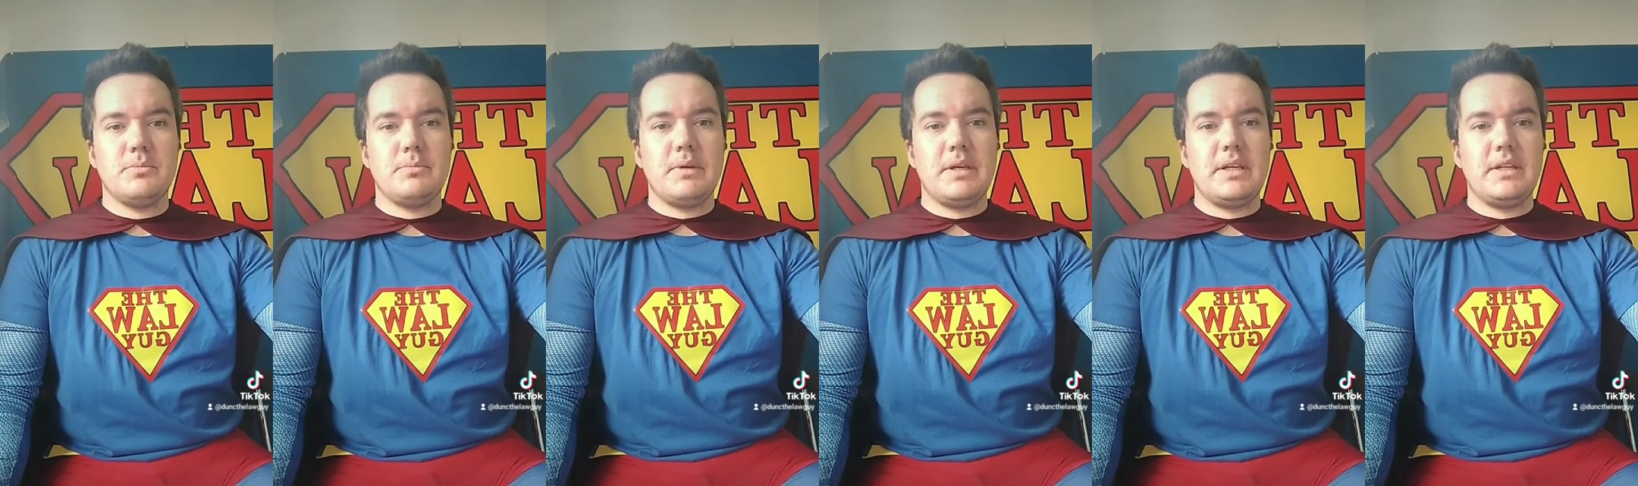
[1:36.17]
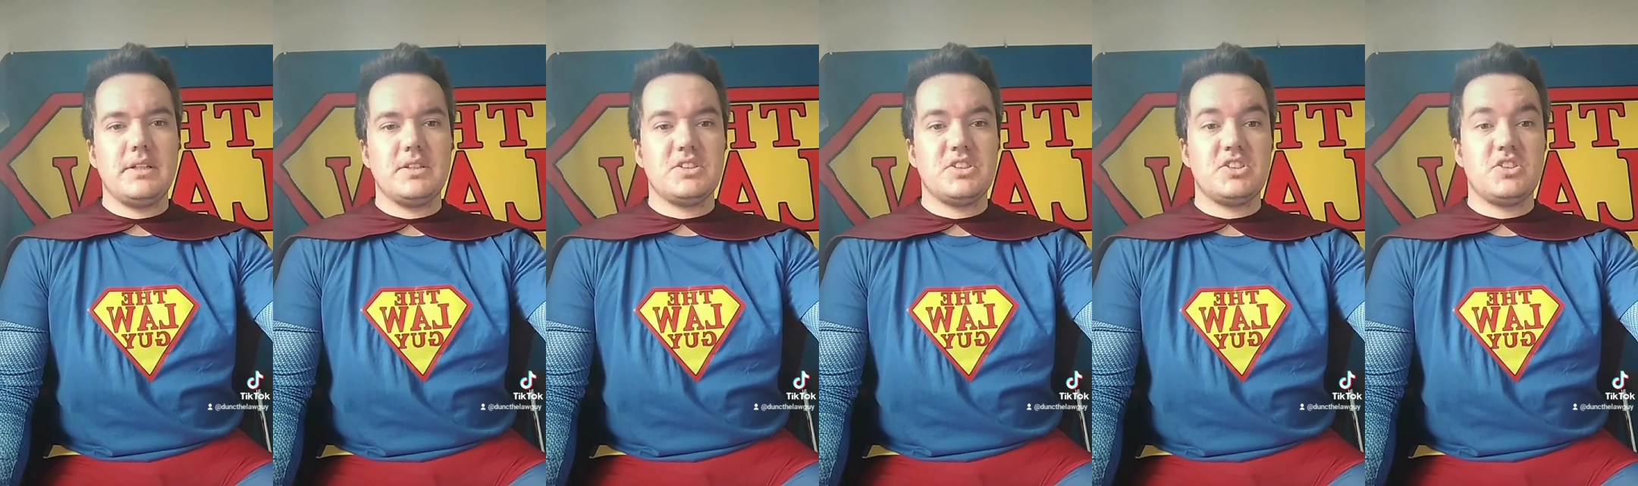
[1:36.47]

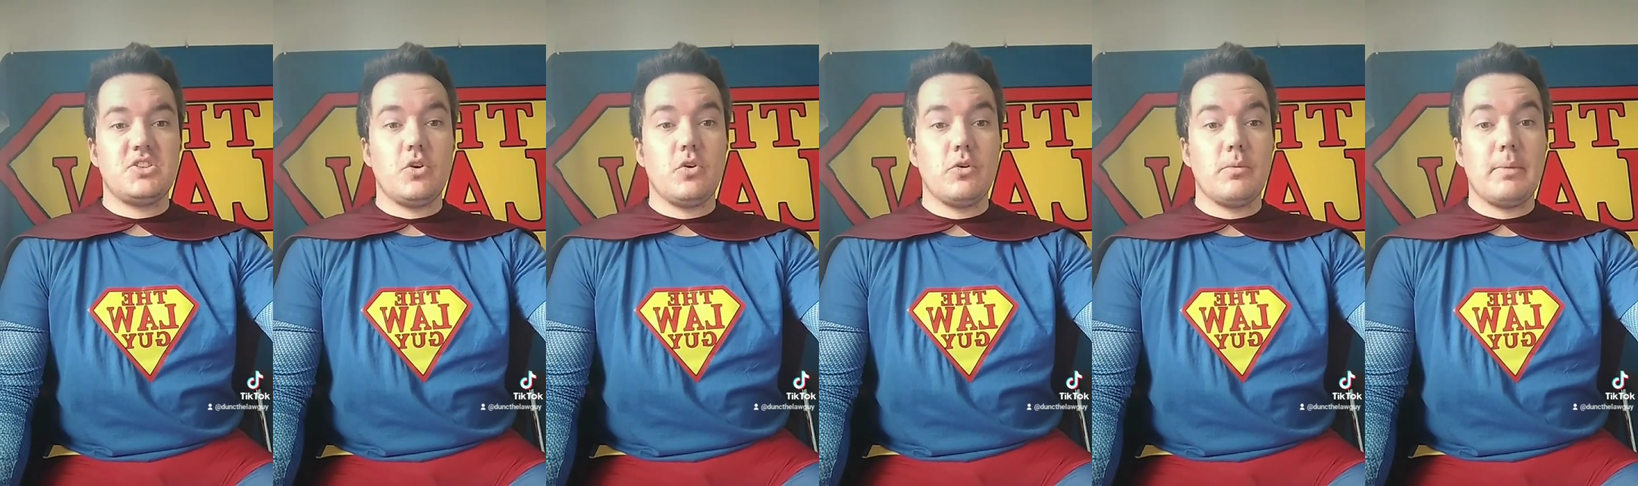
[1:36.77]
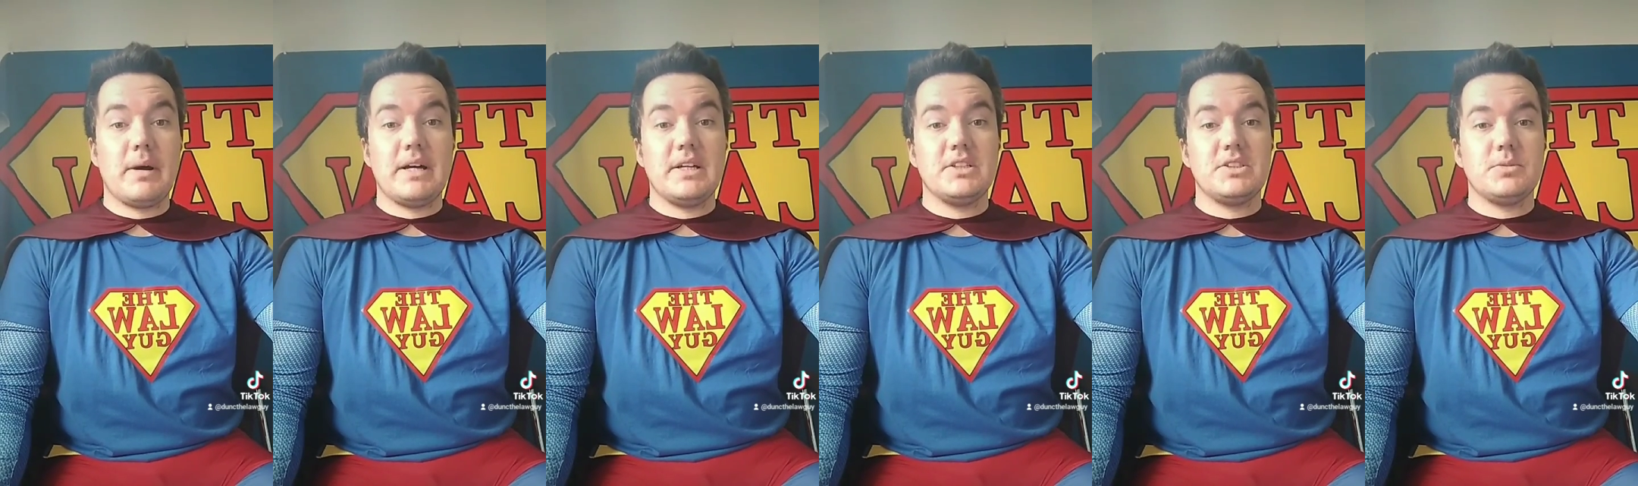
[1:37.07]
being stung
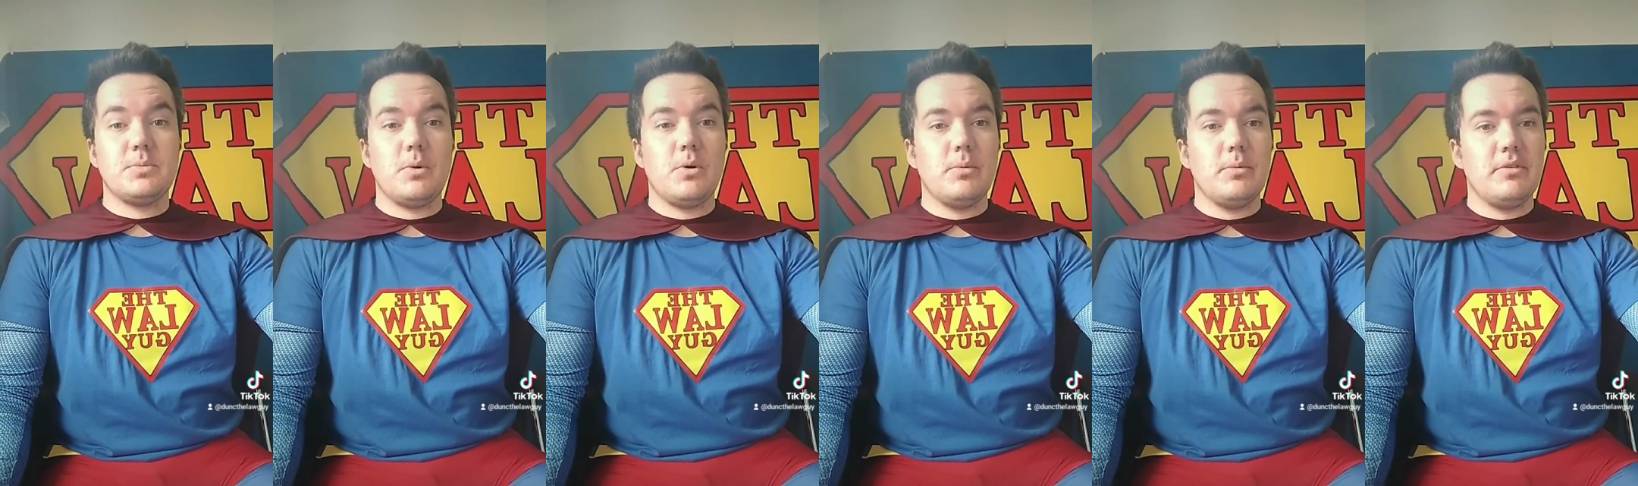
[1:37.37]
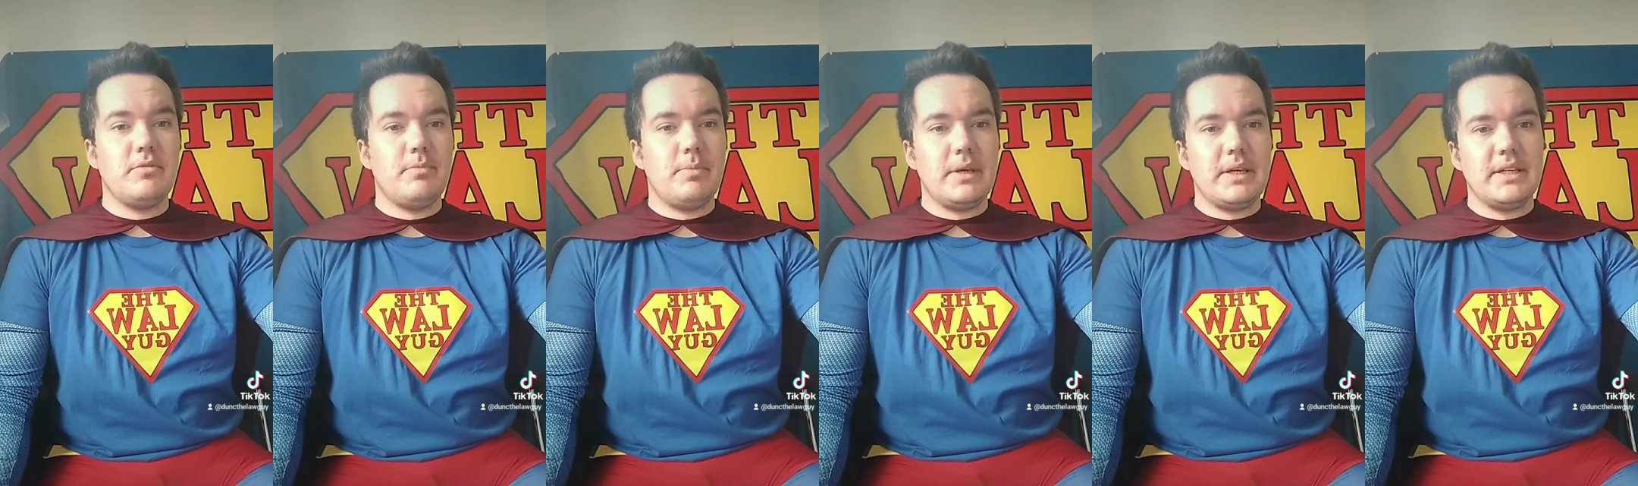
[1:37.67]
by a swarm
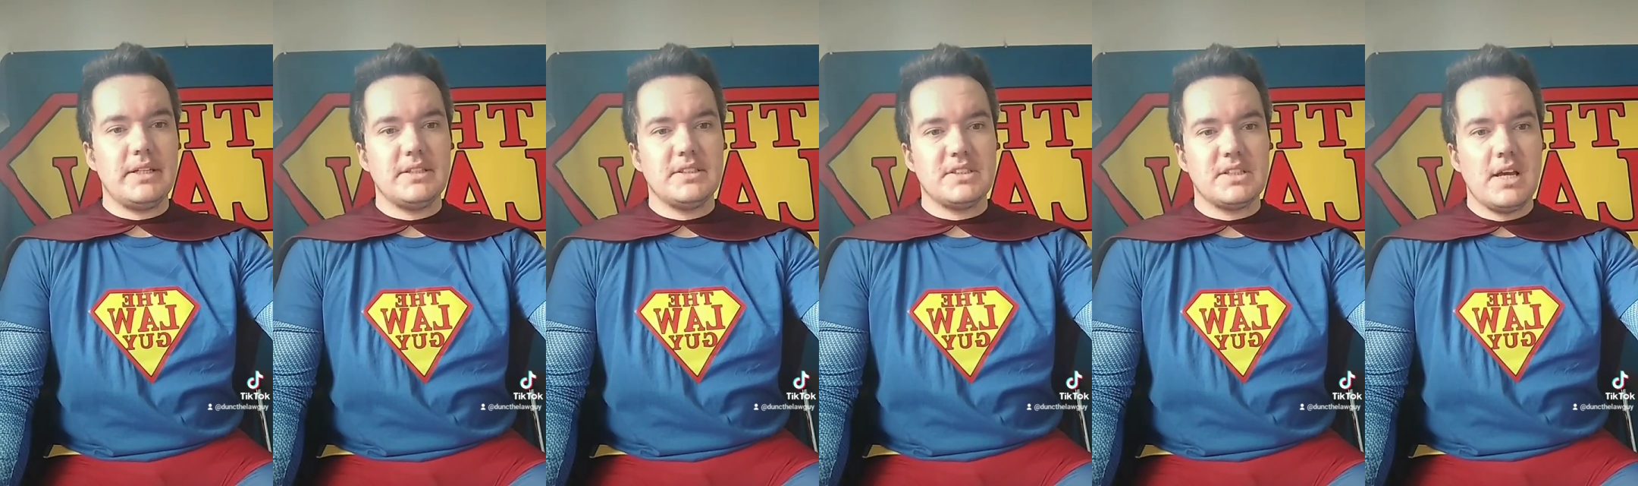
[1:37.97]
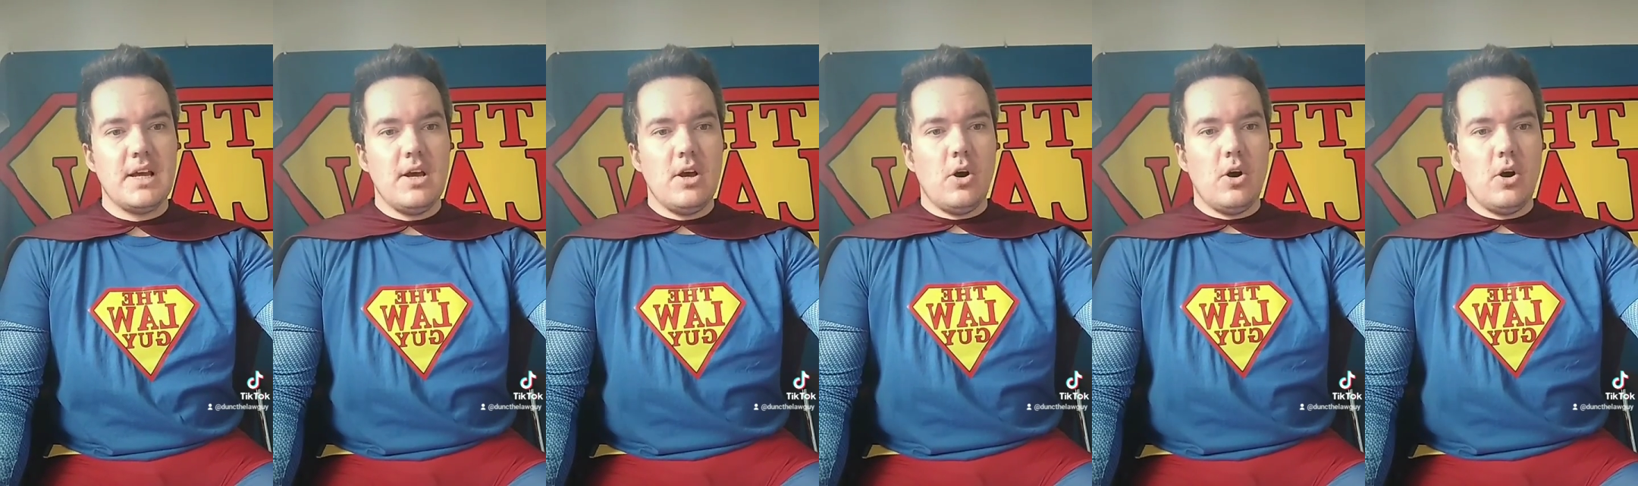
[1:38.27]
of bees,